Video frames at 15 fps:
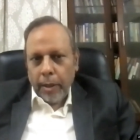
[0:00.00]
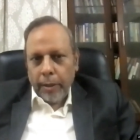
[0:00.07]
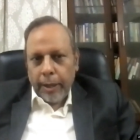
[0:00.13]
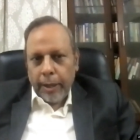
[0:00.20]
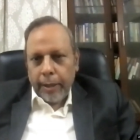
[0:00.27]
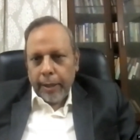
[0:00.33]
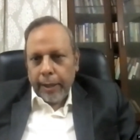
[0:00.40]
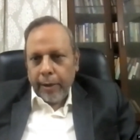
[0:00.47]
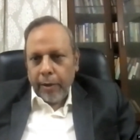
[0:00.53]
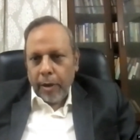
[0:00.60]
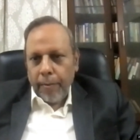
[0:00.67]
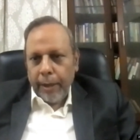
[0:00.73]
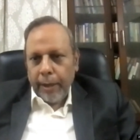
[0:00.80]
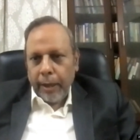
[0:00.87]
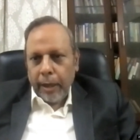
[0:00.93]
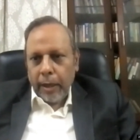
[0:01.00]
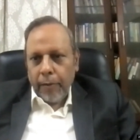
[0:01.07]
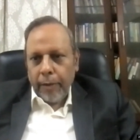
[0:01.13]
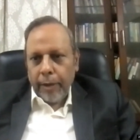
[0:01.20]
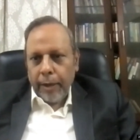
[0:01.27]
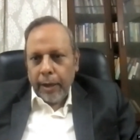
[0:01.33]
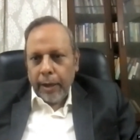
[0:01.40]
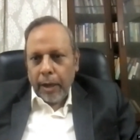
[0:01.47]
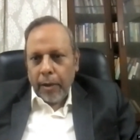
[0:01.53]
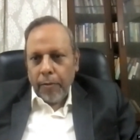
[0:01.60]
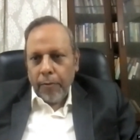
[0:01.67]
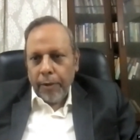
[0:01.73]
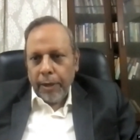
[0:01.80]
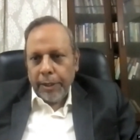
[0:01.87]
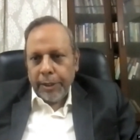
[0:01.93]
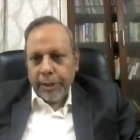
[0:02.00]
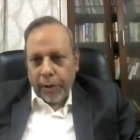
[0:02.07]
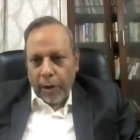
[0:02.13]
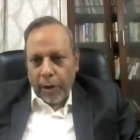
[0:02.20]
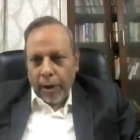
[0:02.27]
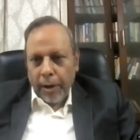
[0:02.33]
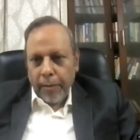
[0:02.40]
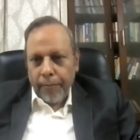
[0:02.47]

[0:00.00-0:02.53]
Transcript: that economic recovery now is strong.